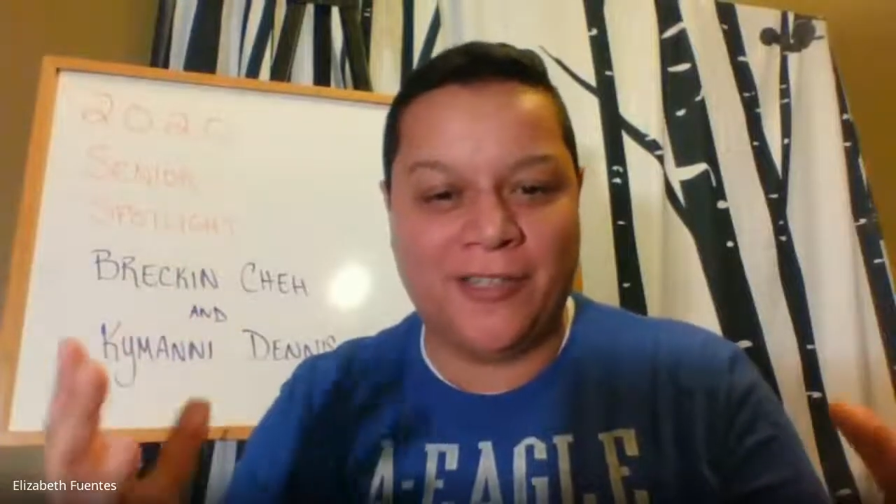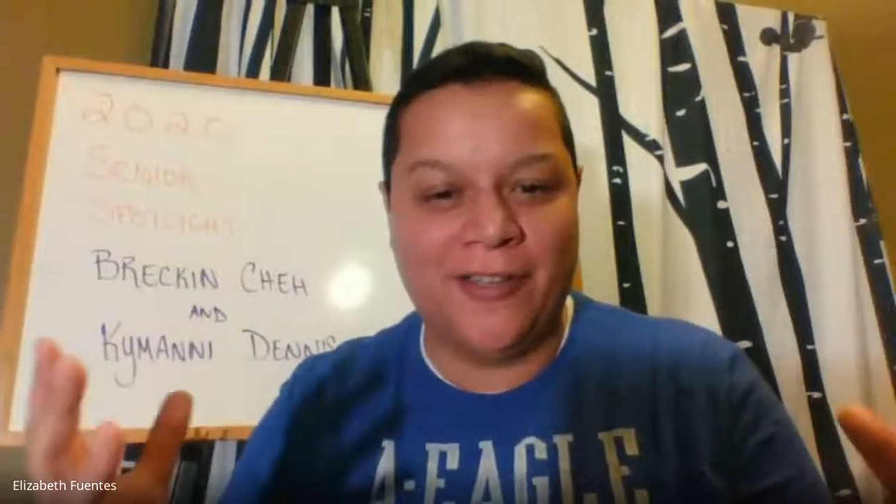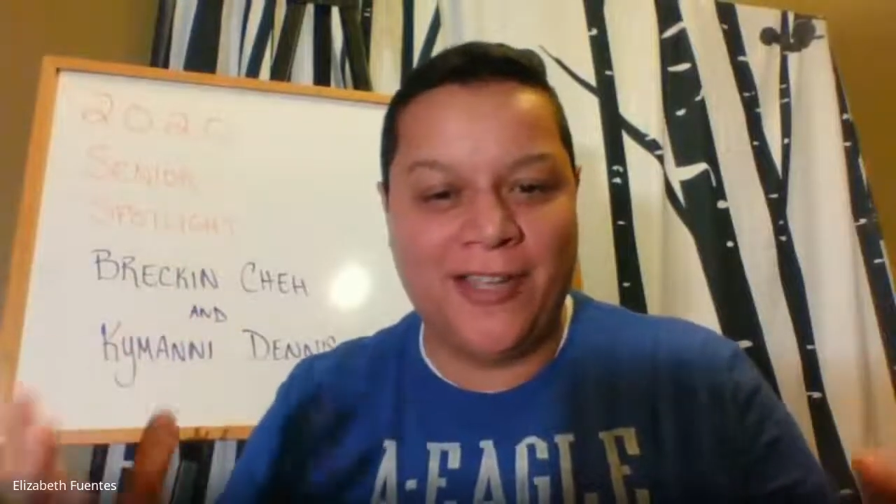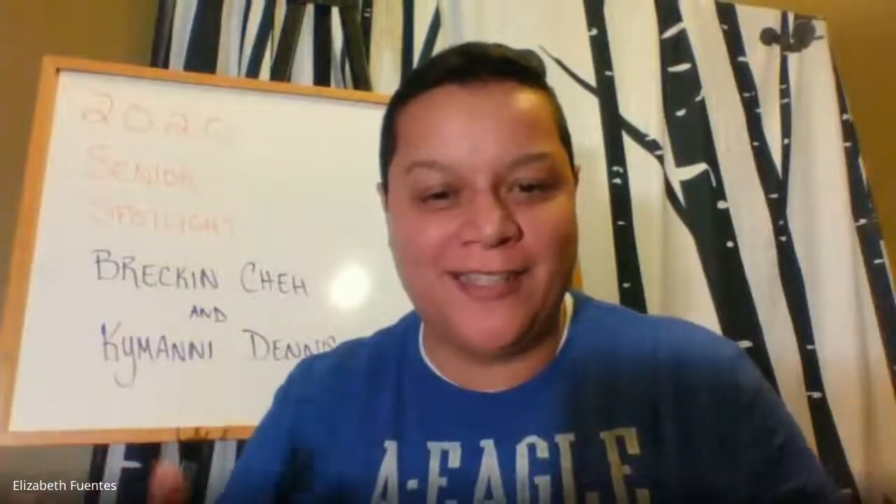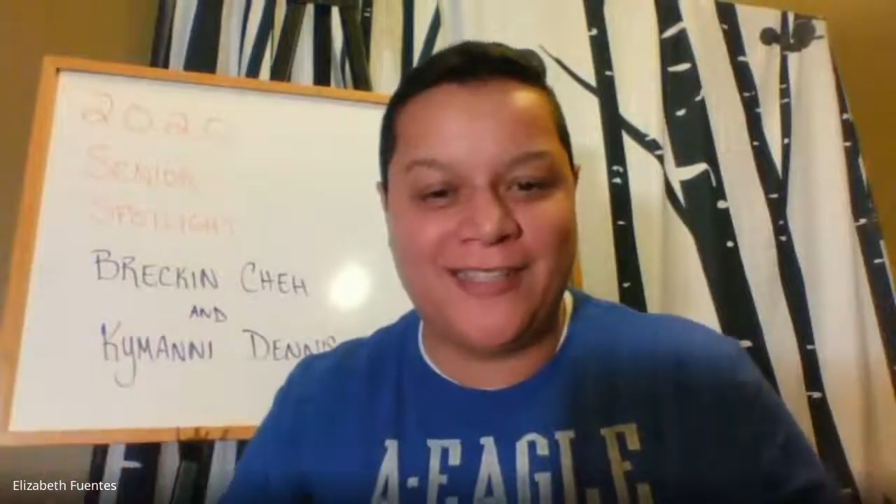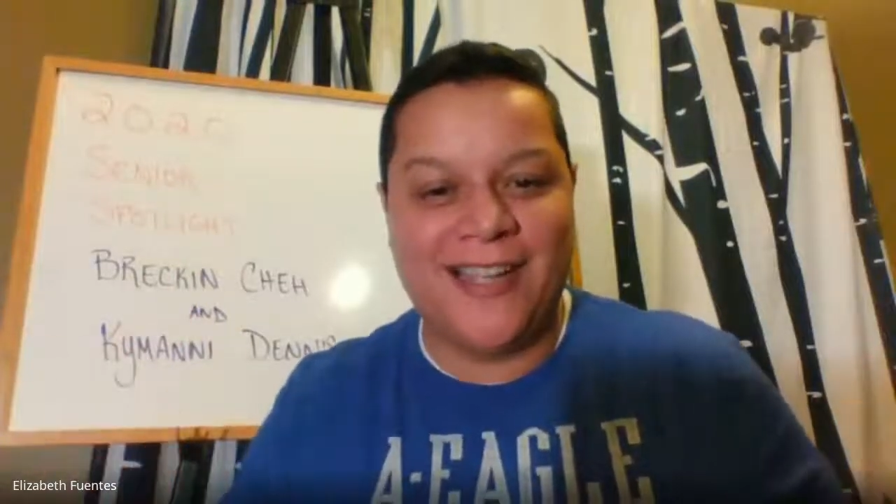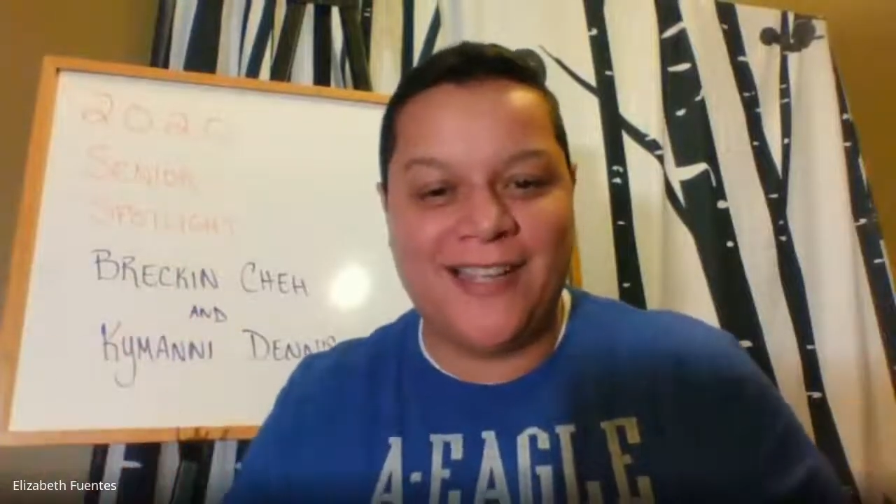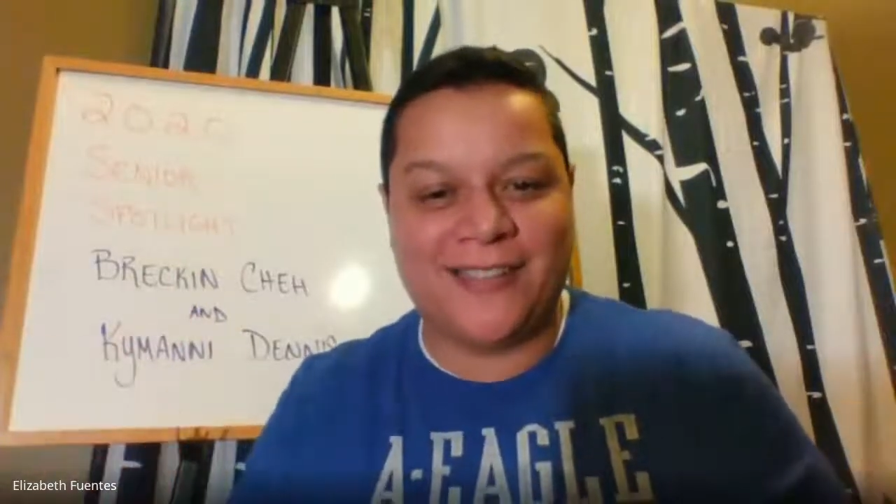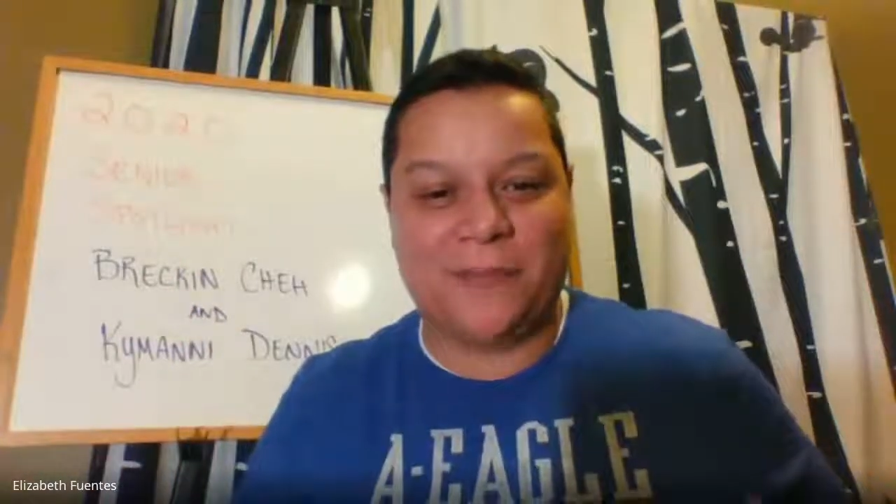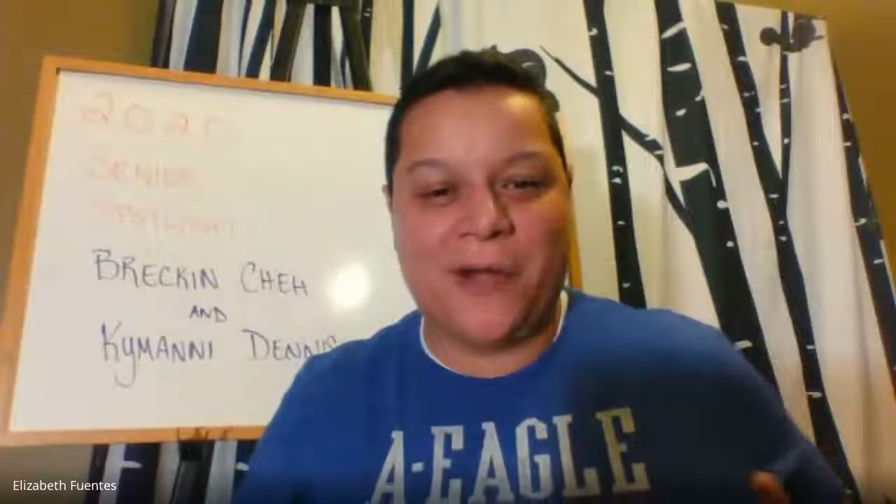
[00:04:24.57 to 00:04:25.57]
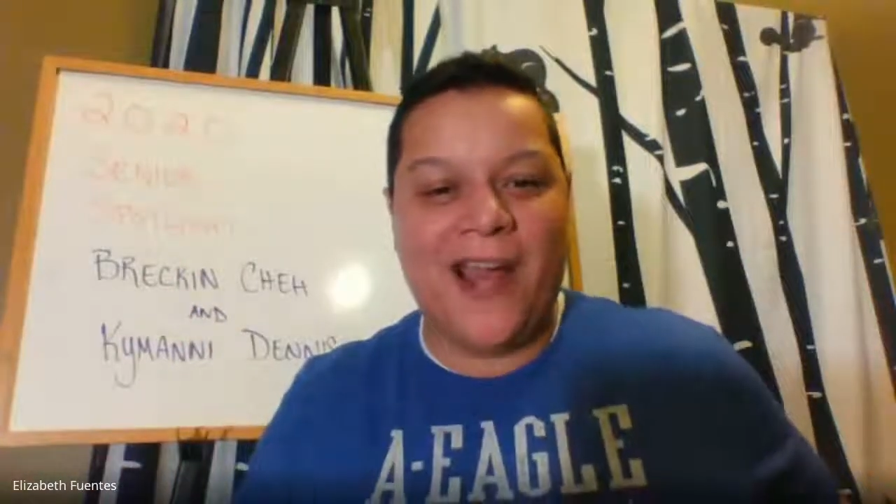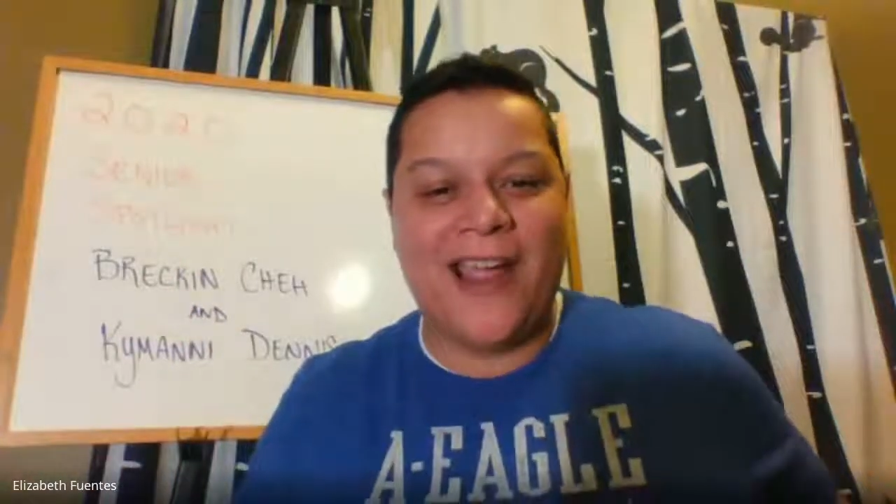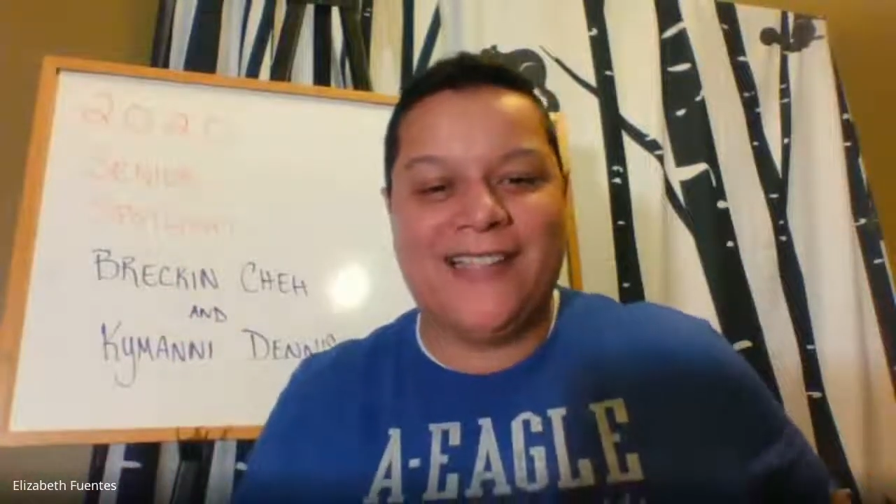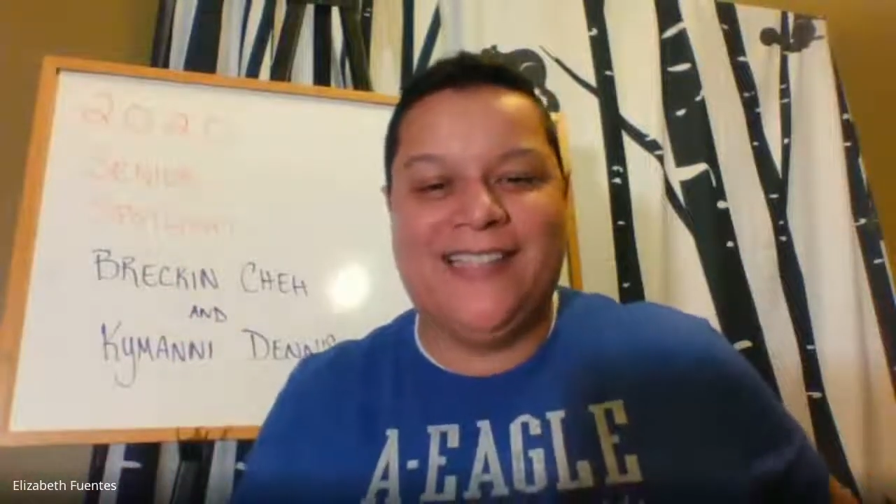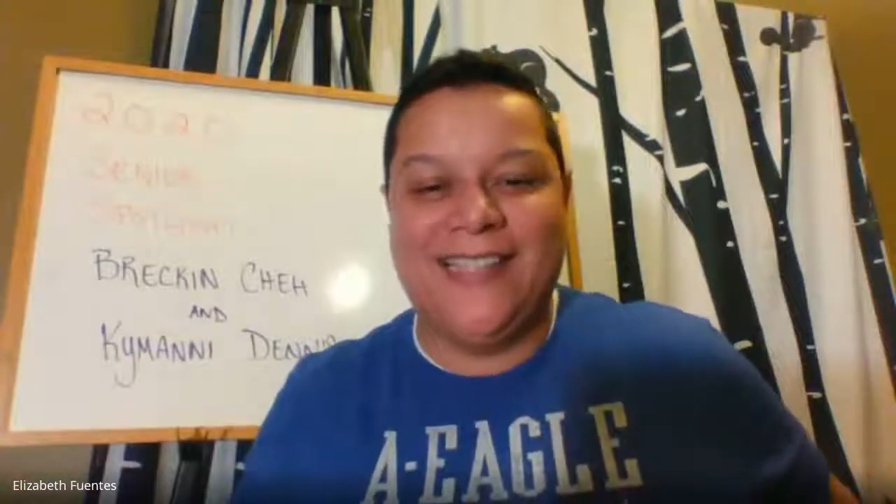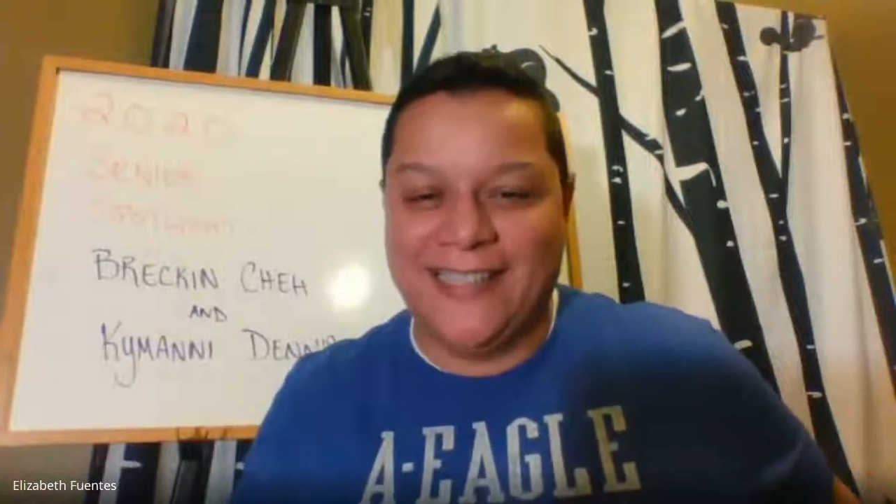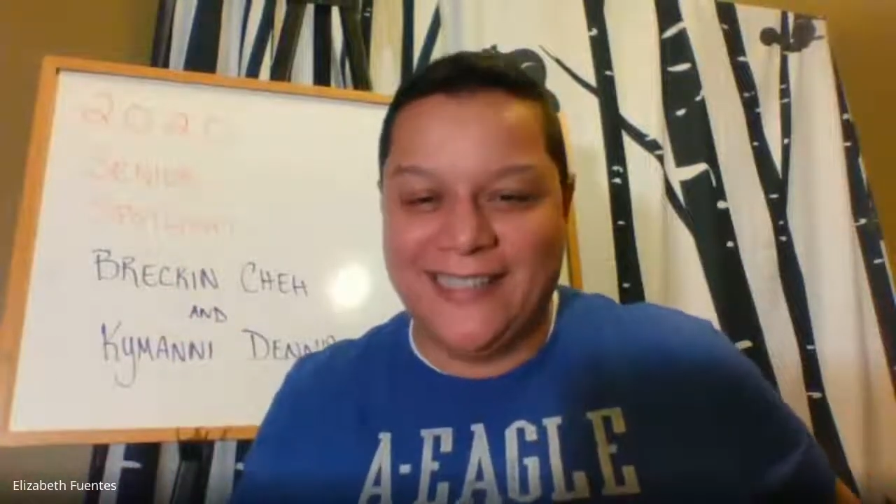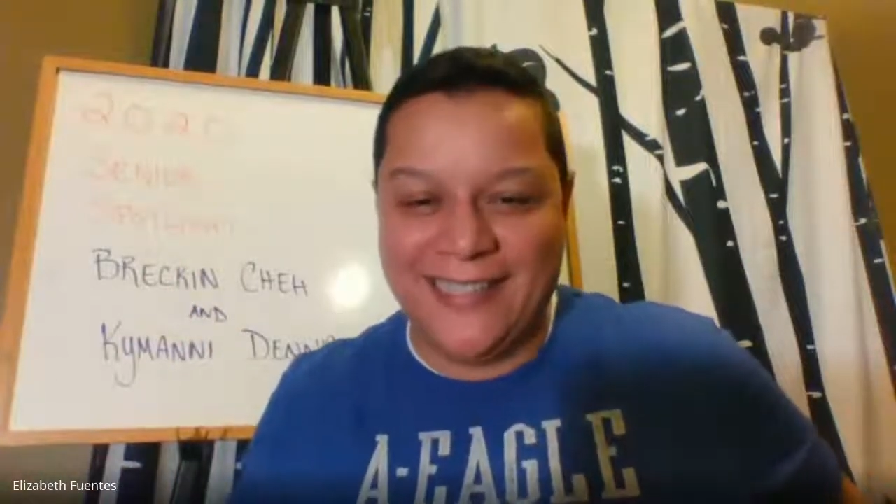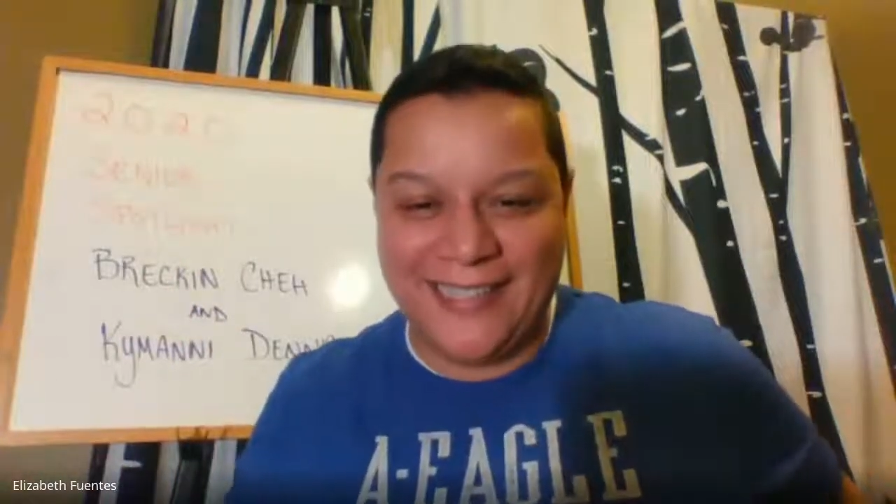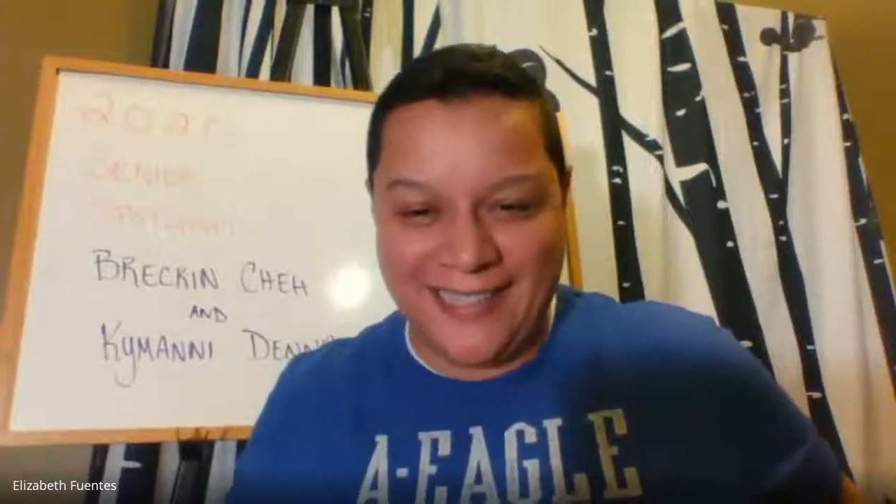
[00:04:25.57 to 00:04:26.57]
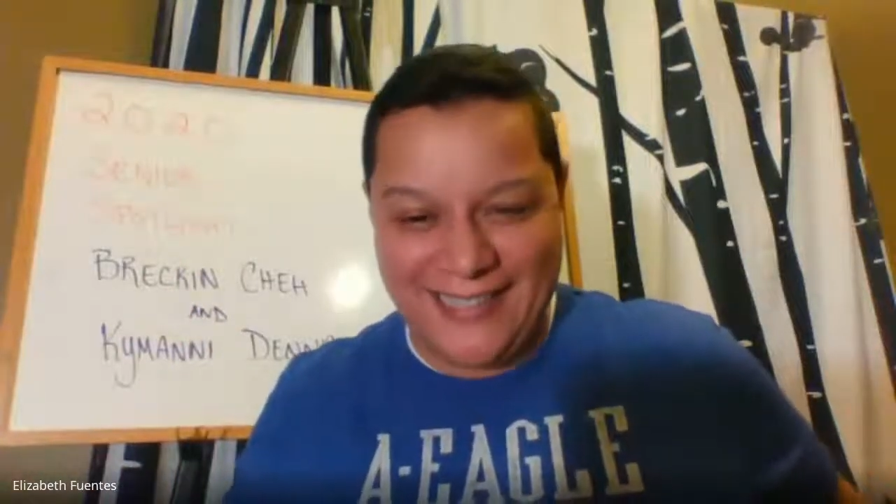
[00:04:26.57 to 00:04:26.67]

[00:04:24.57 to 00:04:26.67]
so that's not surprising. Like,